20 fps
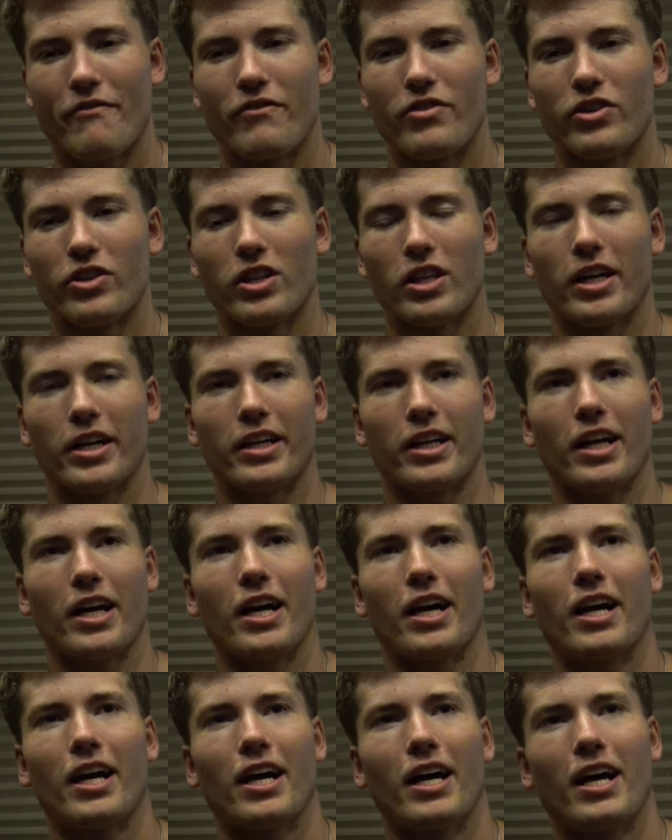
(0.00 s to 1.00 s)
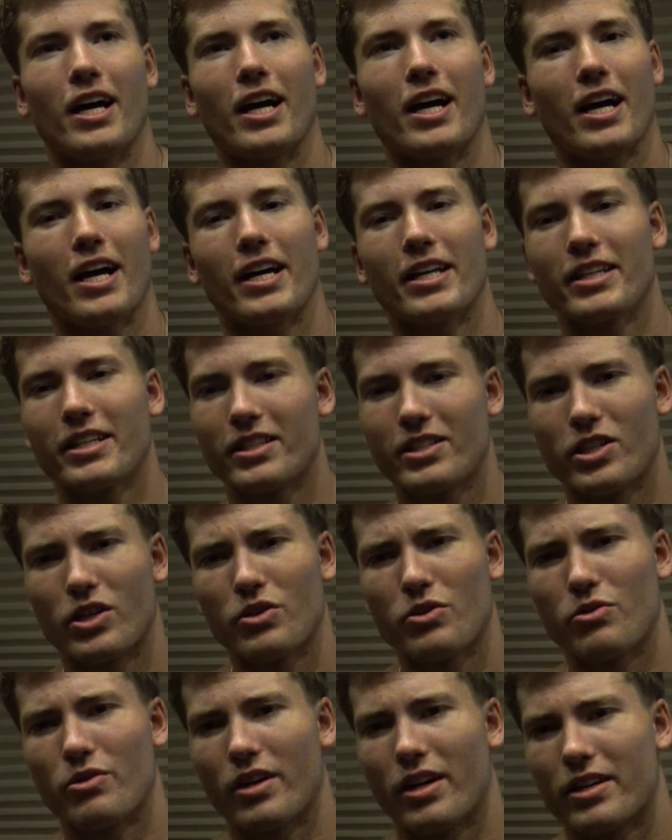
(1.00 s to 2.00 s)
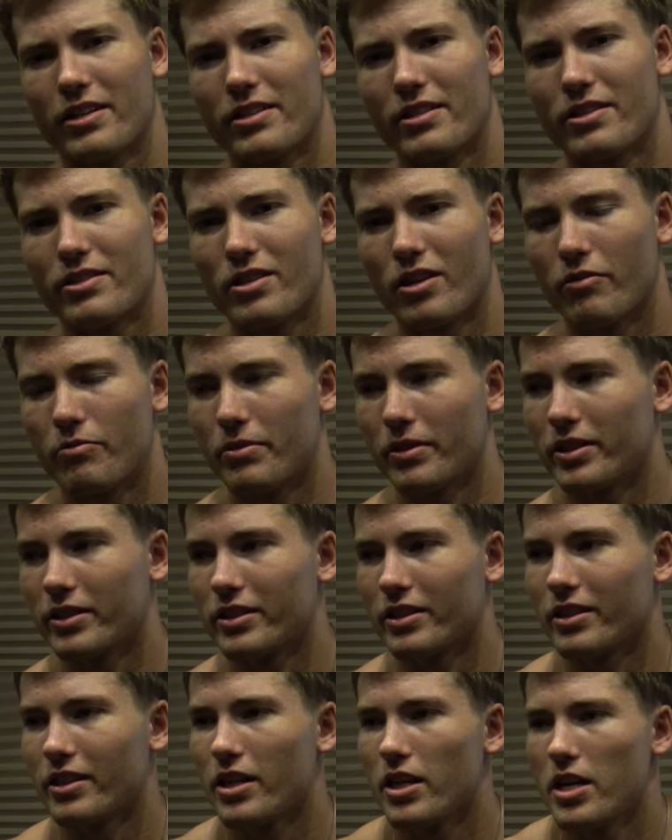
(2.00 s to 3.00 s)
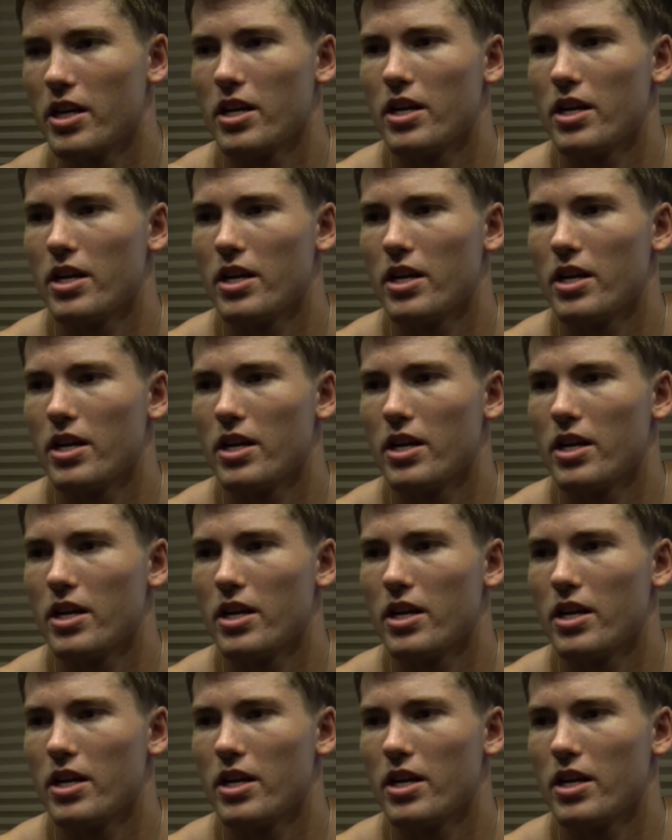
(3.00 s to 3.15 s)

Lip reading: feel like I didn't tell you guys this stuff because it